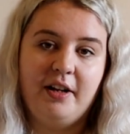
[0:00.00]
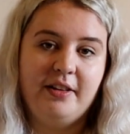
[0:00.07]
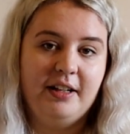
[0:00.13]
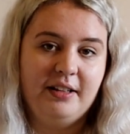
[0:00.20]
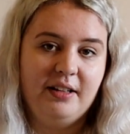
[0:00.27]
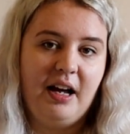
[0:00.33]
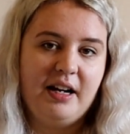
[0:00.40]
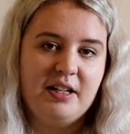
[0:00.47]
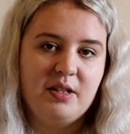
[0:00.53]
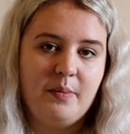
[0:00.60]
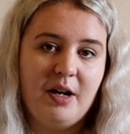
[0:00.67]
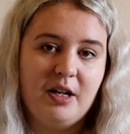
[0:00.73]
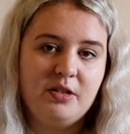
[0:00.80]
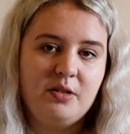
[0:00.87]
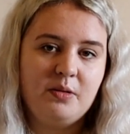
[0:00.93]
I think that is a
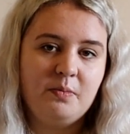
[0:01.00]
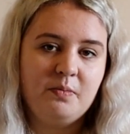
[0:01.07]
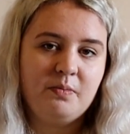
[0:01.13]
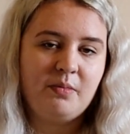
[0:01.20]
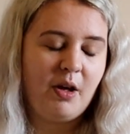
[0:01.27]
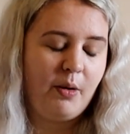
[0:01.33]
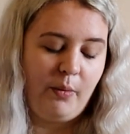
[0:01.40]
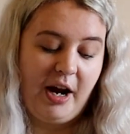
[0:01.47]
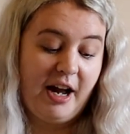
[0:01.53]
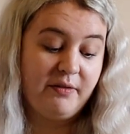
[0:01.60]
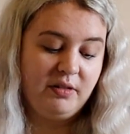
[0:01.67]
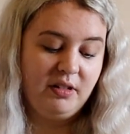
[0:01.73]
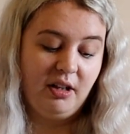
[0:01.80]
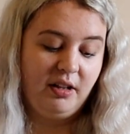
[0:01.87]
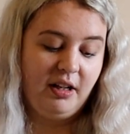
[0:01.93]
must. We
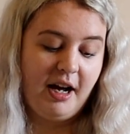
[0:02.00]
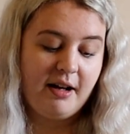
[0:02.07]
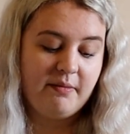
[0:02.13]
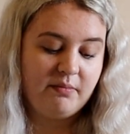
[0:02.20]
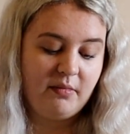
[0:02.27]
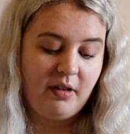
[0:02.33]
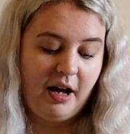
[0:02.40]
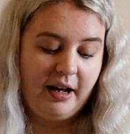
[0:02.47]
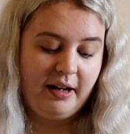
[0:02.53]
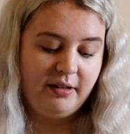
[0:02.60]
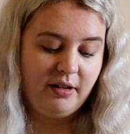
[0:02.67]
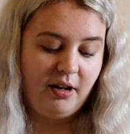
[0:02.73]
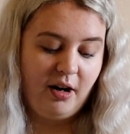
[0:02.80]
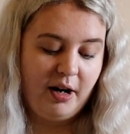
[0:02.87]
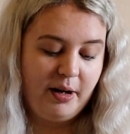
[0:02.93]
haven't done that,
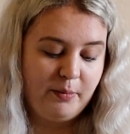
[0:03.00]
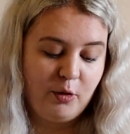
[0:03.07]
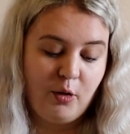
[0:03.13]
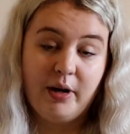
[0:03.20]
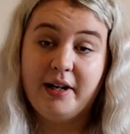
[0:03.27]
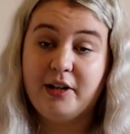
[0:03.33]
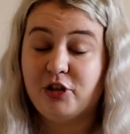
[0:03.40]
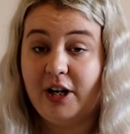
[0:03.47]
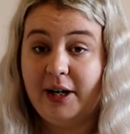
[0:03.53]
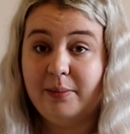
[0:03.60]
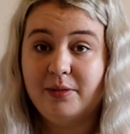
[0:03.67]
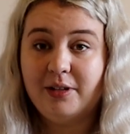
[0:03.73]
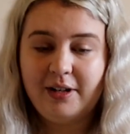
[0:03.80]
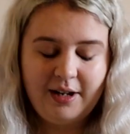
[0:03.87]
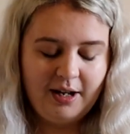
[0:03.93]
and I'm quite
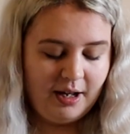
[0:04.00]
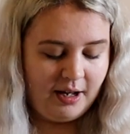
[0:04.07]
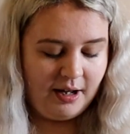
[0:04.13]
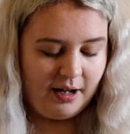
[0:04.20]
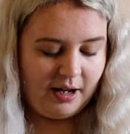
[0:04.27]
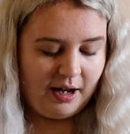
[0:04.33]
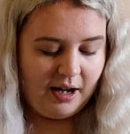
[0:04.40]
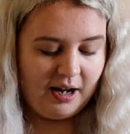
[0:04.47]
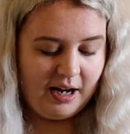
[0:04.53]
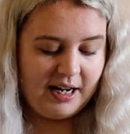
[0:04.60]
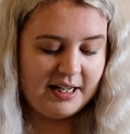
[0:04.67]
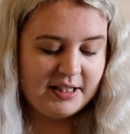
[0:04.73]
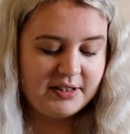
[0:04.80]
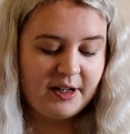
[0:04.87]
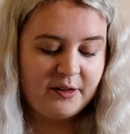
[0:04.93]
ashamed.
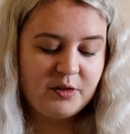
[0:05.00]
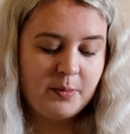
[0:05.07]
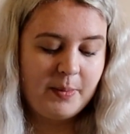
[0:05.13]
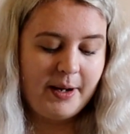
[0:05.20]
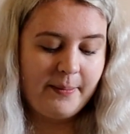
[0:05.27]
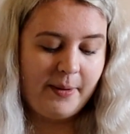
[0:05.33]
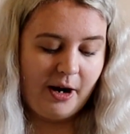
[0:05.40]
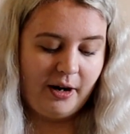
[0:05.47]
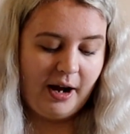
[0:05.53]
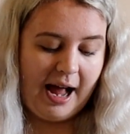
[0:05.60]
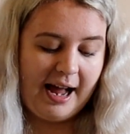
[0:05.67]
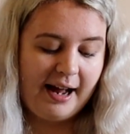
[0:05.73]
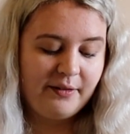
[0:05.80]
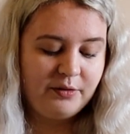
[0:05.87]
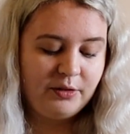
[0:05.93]
It's tough to be a bug. I
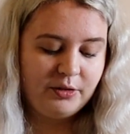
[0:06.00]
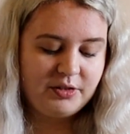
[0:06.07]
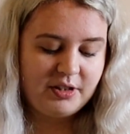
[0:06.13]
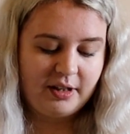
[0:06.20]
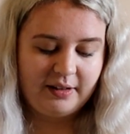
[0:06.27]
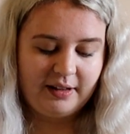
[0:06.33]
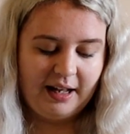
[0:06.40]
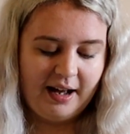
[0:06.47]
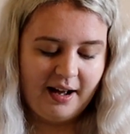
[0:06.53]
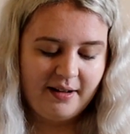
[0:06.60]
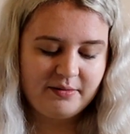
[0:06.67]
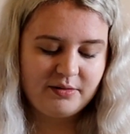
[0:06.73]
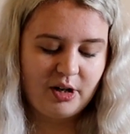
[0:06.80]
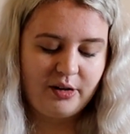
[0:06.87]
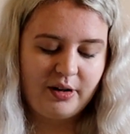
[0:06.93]
have not done
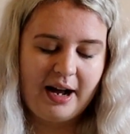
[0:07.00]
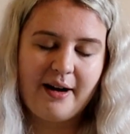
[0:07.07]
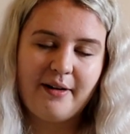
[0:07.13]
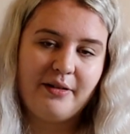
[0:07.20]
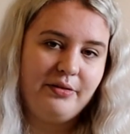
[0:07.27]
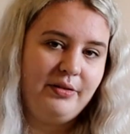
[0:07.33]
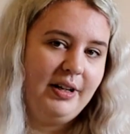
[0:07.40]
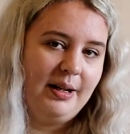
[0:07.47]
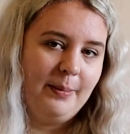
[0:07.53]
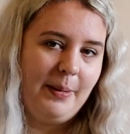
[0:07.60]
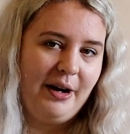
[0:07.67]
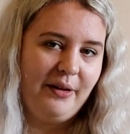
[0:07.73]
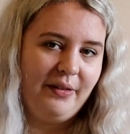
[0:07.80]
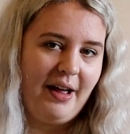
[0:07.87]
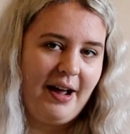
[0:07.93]
that. Don't know how I feel
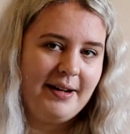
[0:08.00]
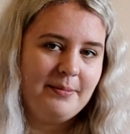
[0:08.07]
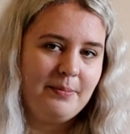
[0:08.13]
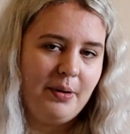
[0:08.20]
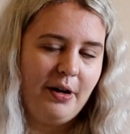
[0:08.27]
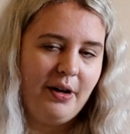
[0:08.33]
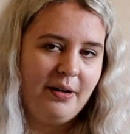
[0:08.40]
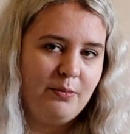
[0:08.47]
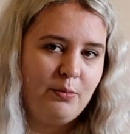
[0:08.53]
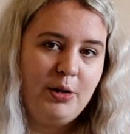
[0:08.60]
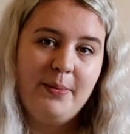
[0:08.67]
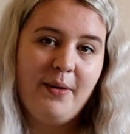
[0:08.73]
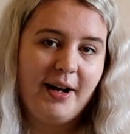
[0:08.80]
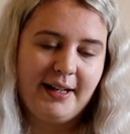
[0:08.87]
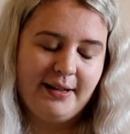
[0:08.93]
about that, but
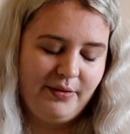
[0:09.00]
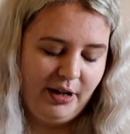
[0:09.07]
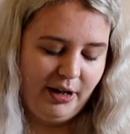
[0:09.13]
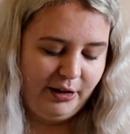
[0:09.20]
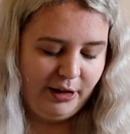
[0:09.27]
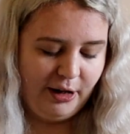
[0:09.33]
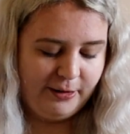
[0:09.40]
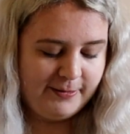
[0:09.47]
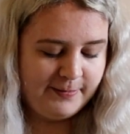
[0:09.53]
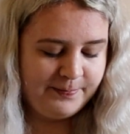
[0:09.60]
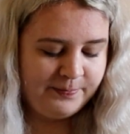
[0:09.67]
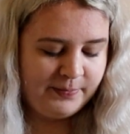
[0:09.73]
we might give it a go.